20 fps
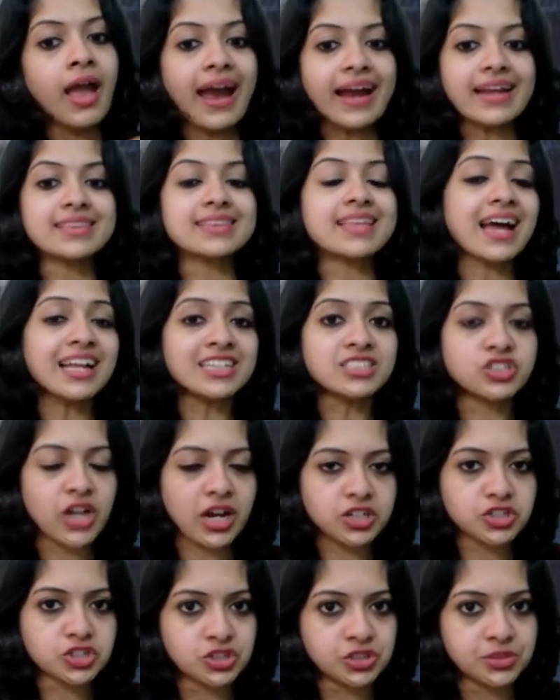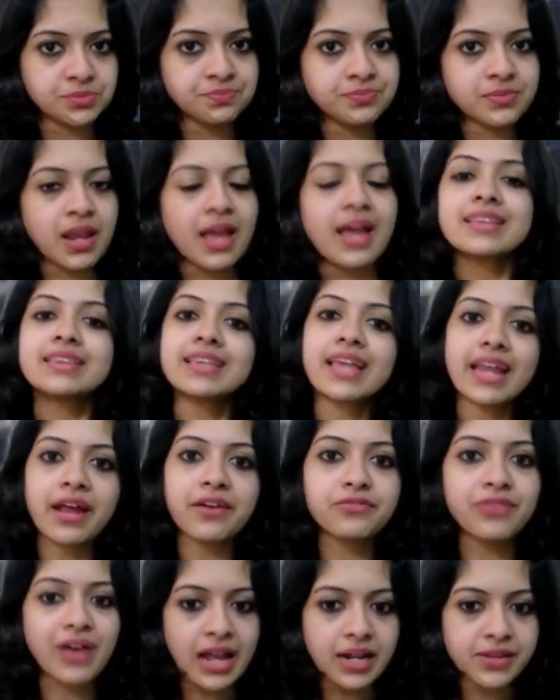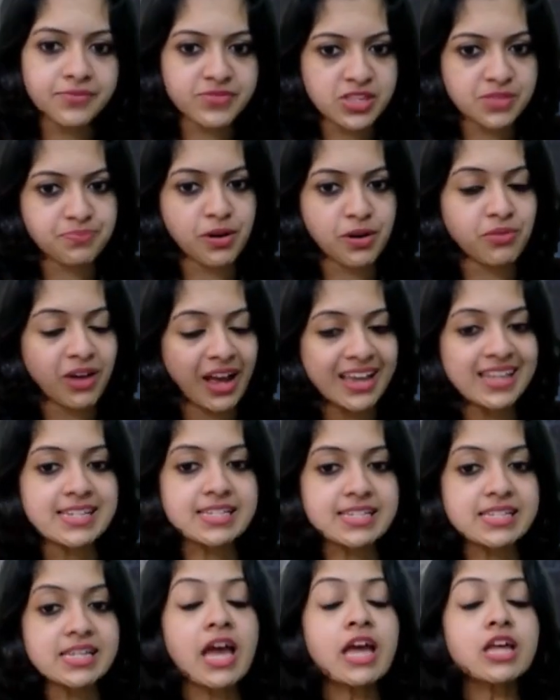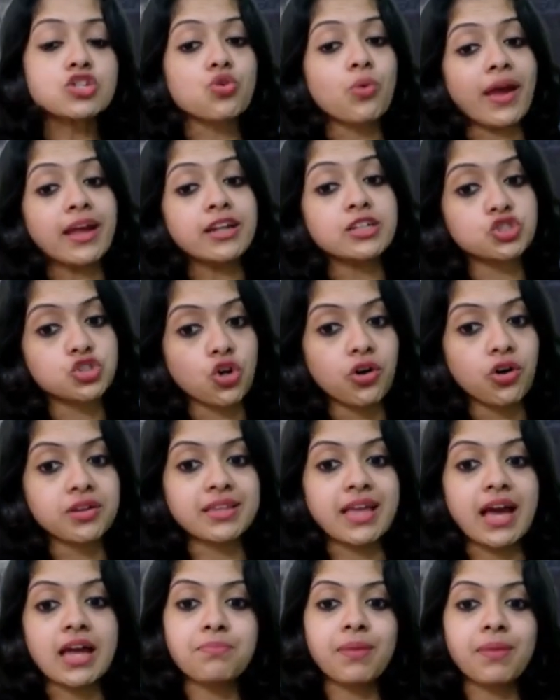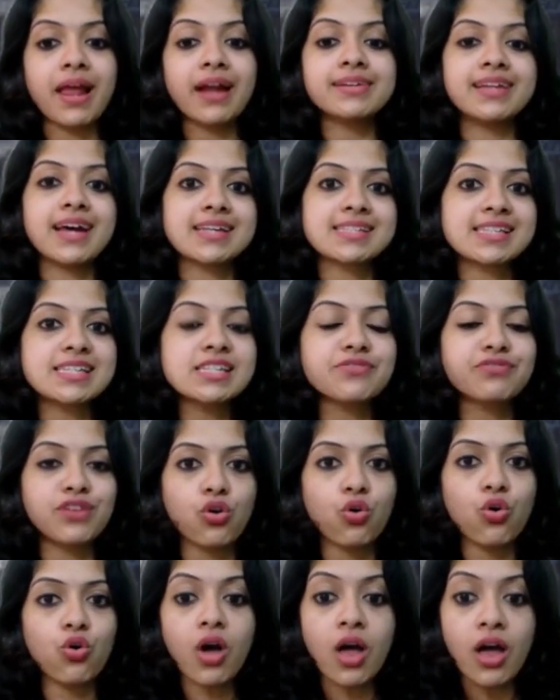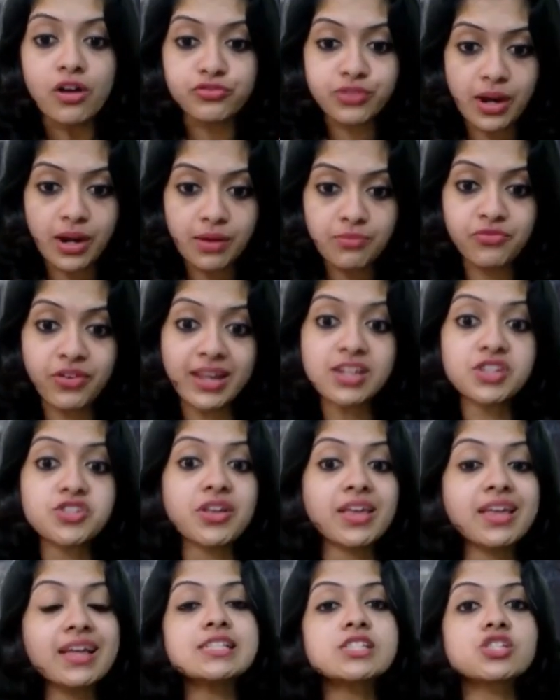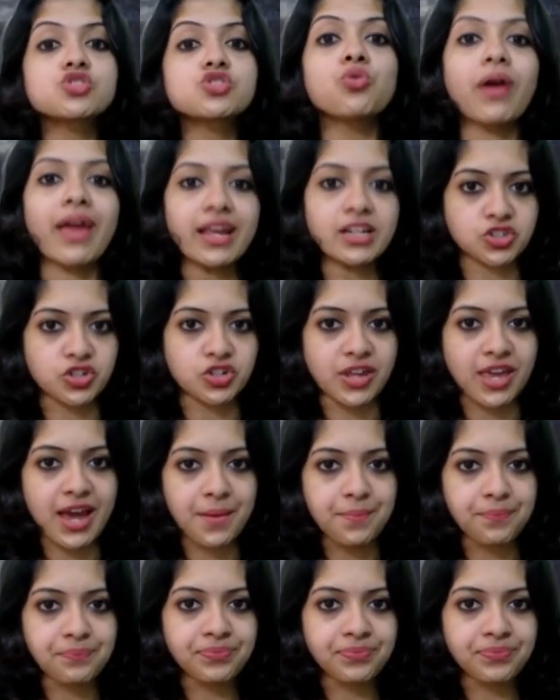In that junction, there are valves provided to ensure that blood doesn't flow from ventricles to atria.